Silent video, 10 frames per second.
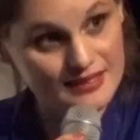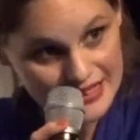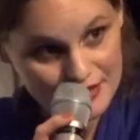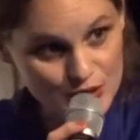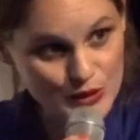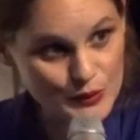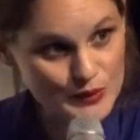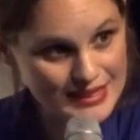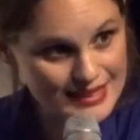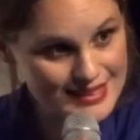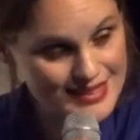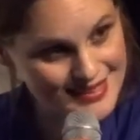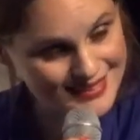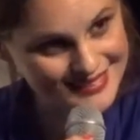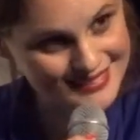even you in this
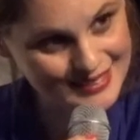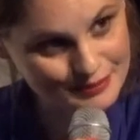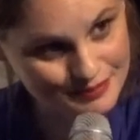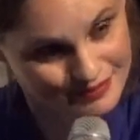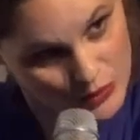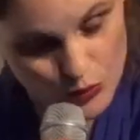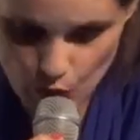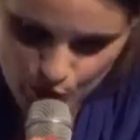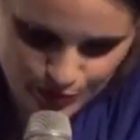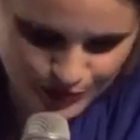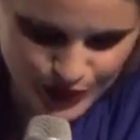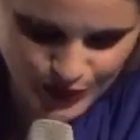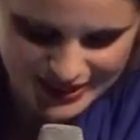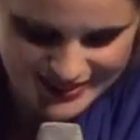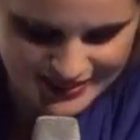room, you
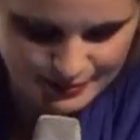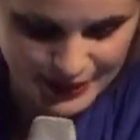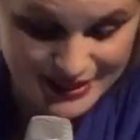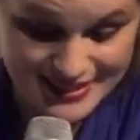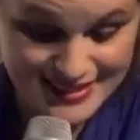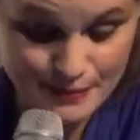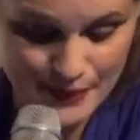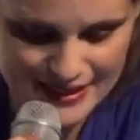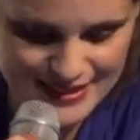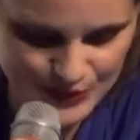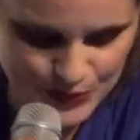can participate on